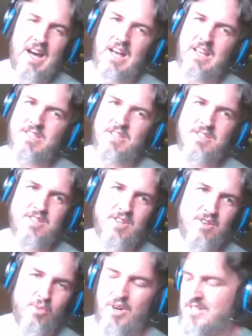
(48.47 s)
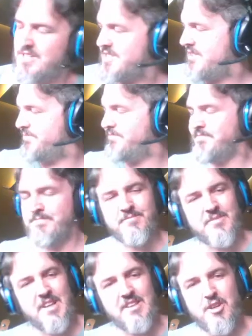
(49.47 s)
So this sort of works
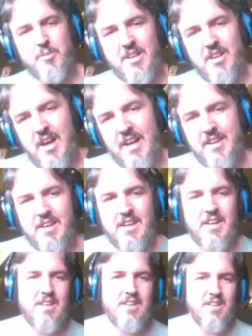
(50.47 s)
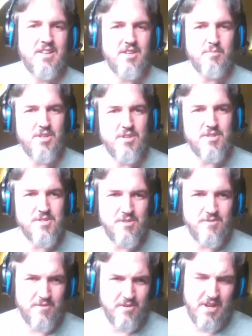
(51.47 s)
a little bit like you'd be used
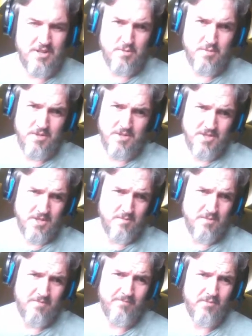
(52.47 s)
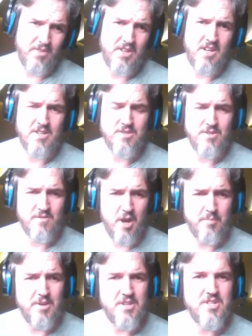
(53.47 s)
to for an attribute system in any sort of
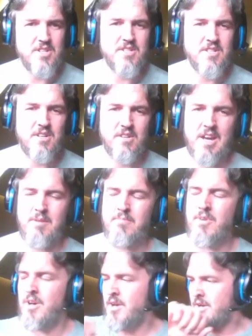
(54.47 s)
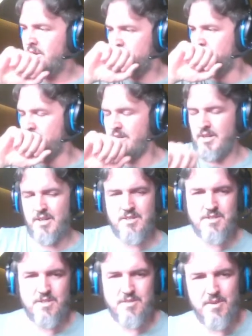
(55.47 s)
RPG style game.
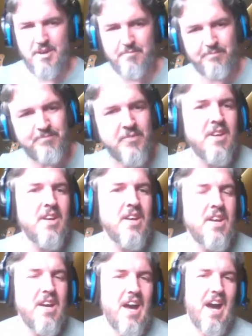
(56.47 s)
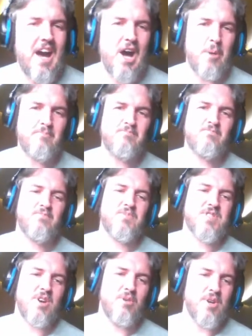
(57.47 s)
Excuse me.
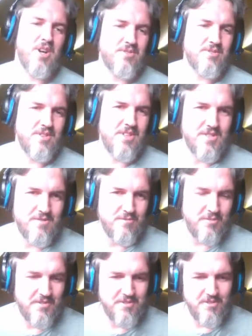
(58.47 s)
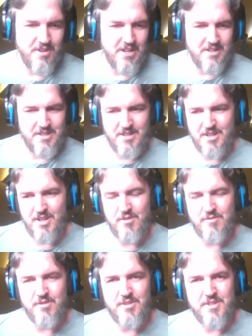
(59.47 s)
So we'll go through these from left to right, and
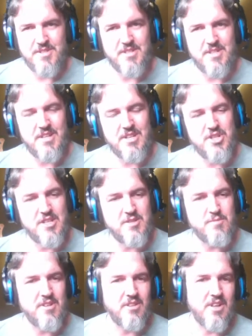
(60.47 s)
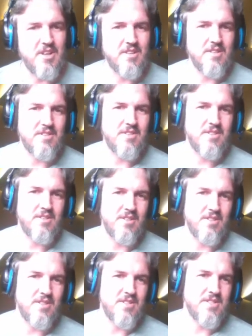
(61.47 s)
hopefully this sheds a bit of light
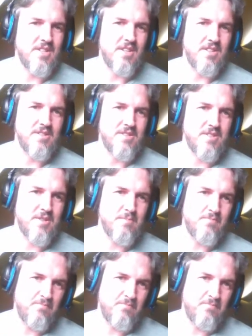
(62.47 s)
on this system.